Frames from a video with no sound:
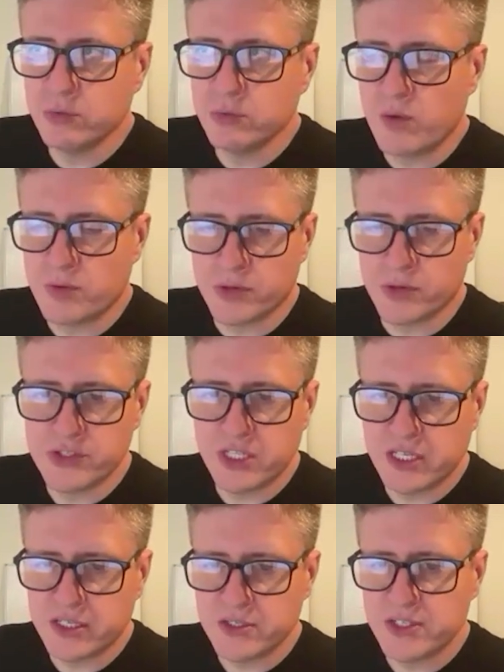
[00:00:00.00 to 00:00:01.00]
reproduce
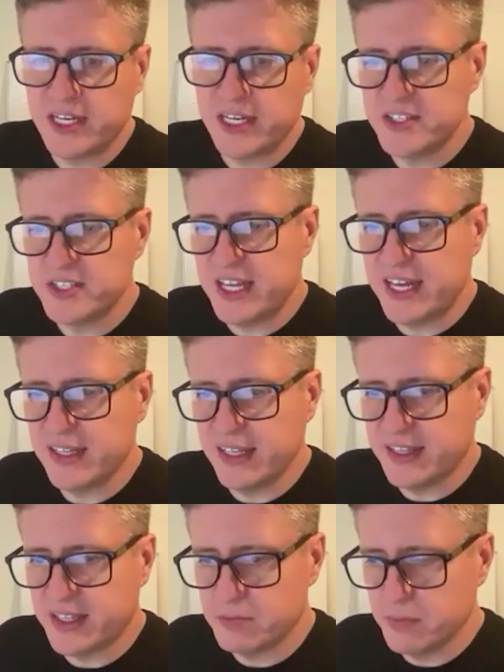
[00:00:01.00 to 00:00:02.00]
things and instead
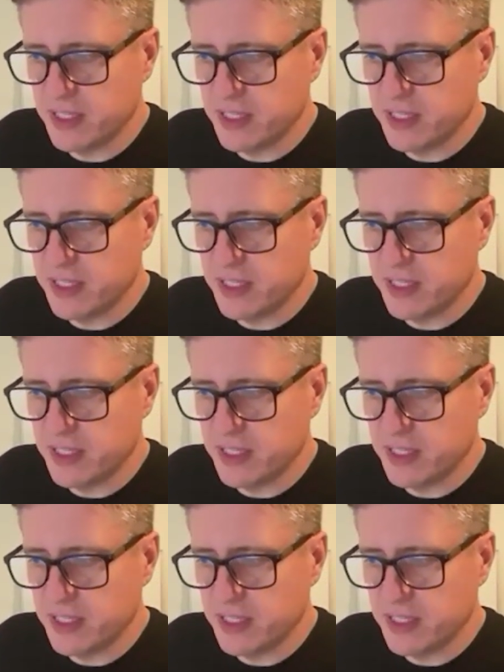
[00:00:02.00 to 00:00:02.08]
let them